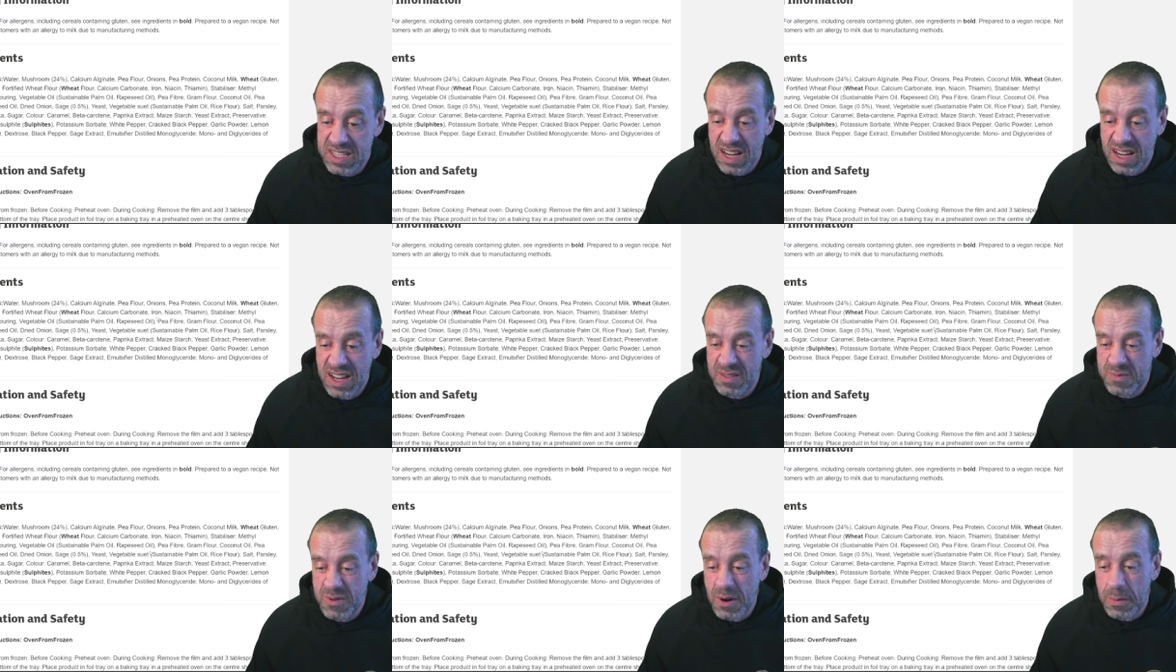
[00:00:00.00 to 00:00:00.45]

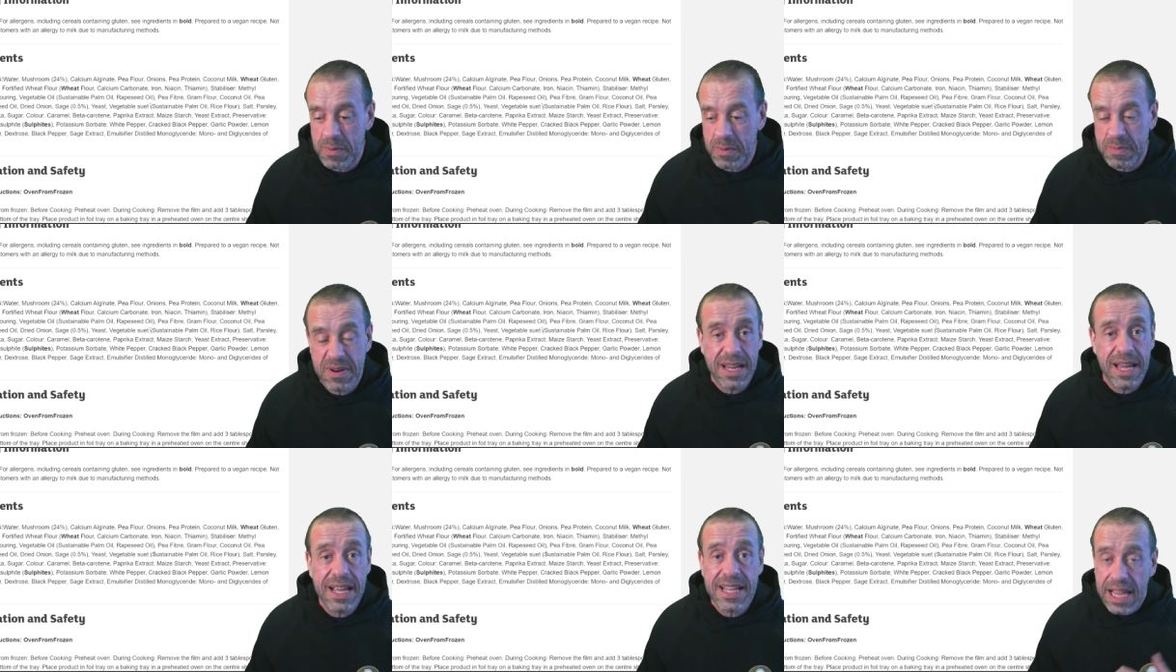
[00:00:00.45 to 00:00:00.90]
So
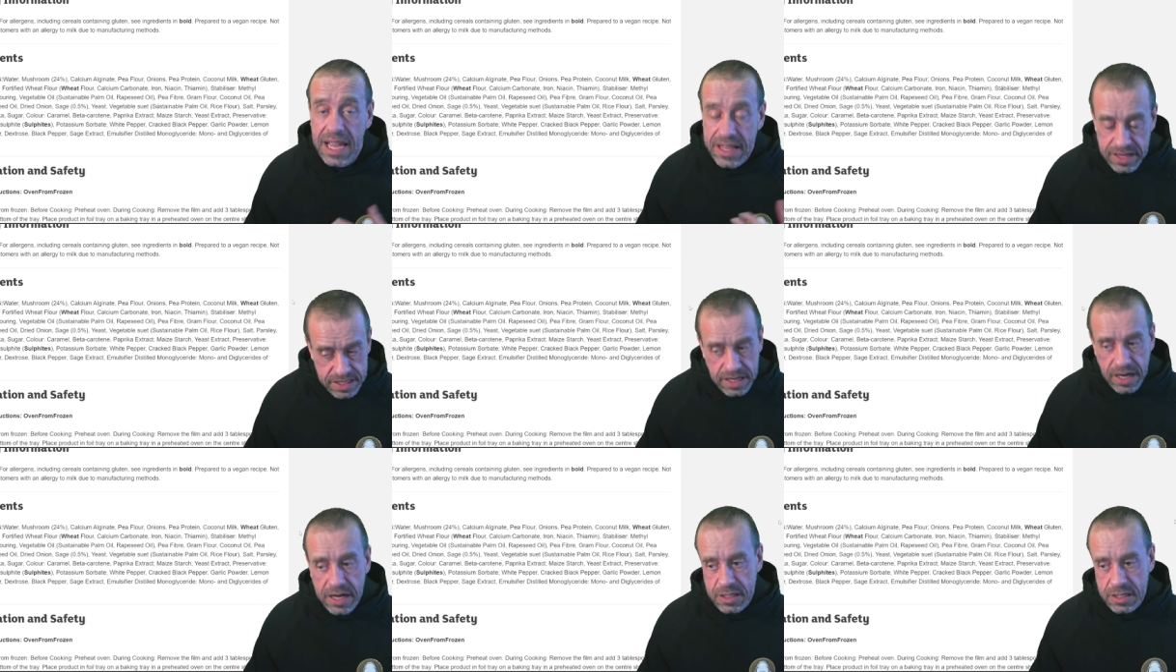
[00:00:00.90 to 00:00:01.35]
probably, again,
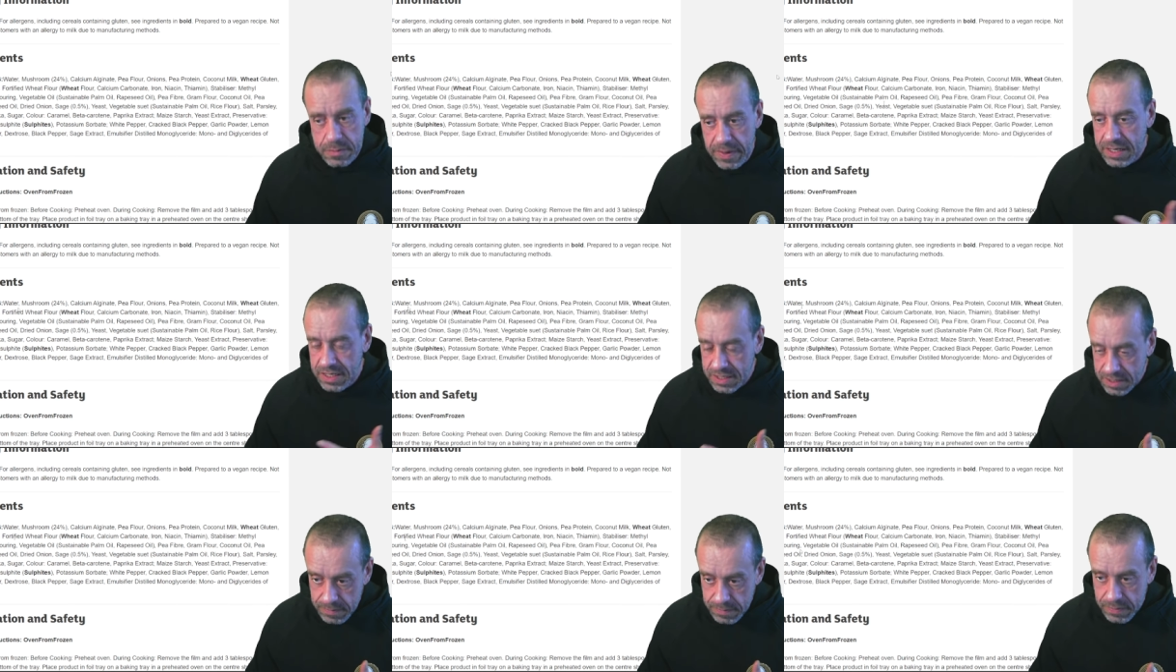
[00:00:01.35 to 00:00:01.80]
the dose
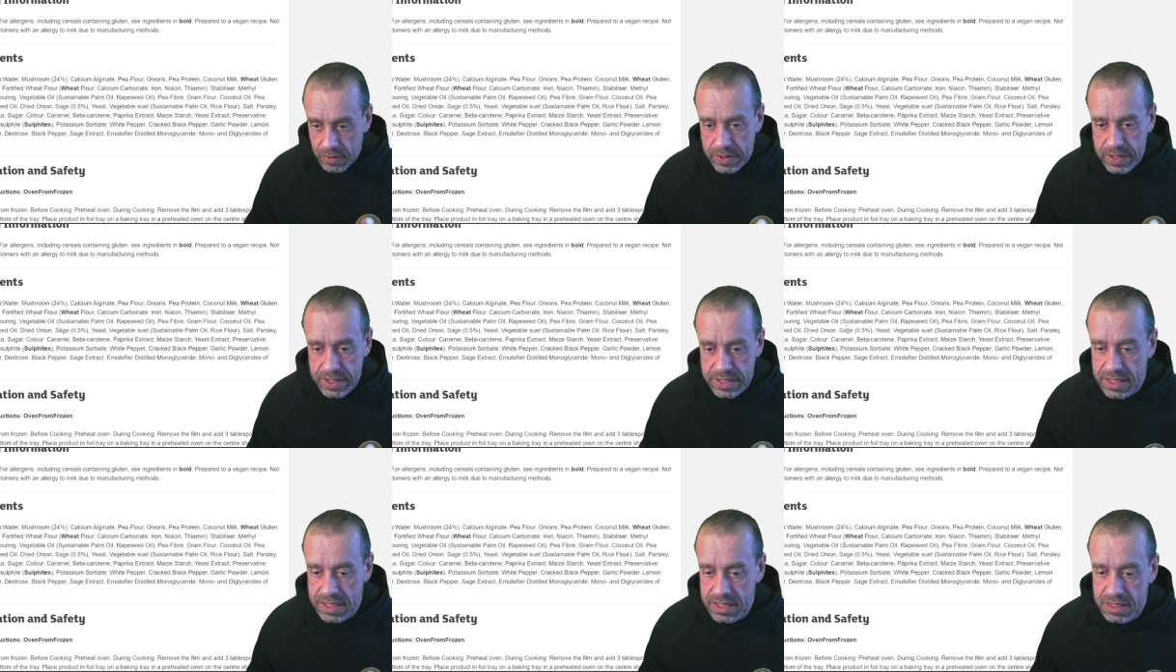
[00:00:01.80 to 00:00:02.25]
makes the
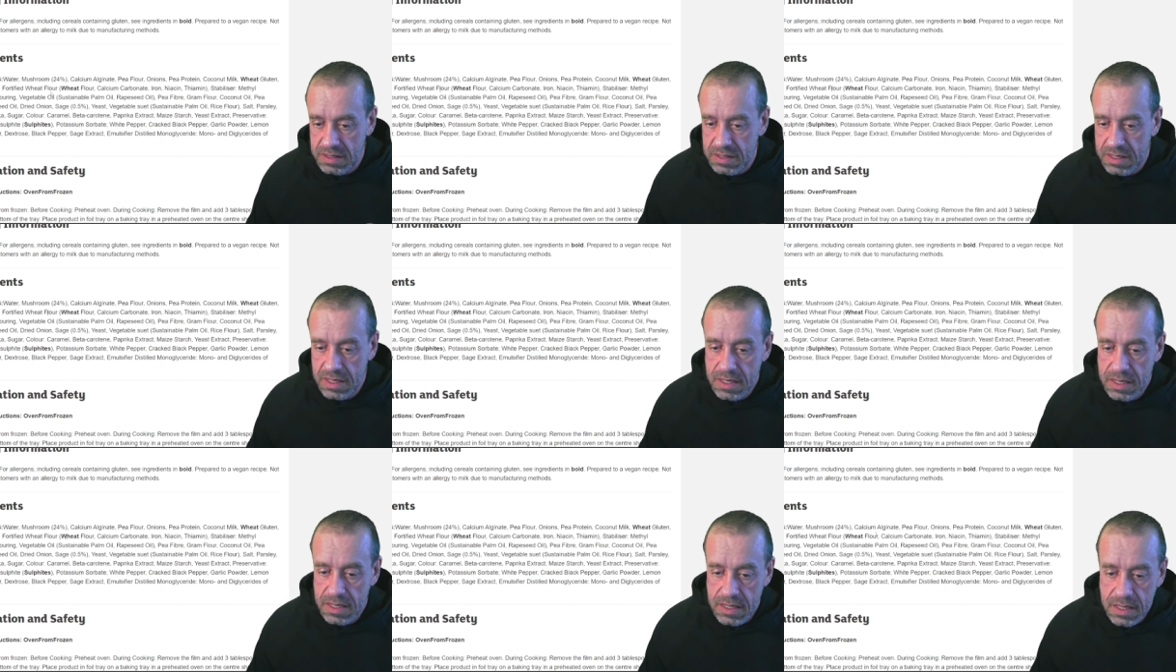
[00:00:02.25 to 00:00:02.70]
poison.